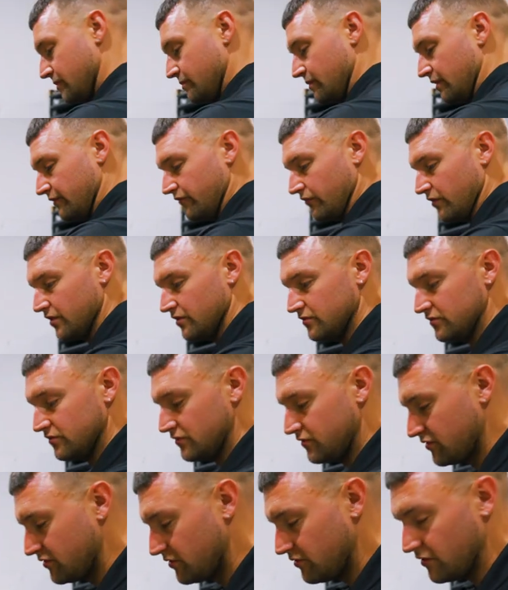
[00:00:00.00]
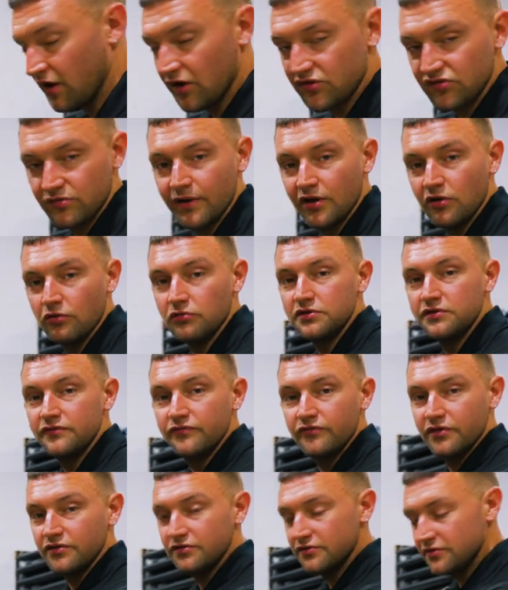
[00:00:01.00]
My friends, you guys are my only
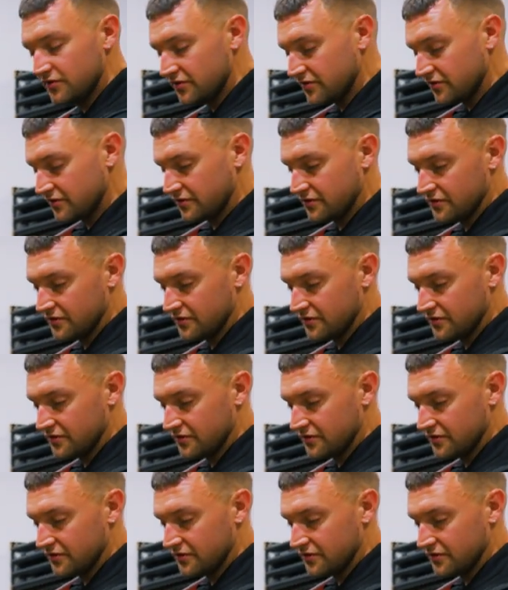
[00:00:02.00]
friends,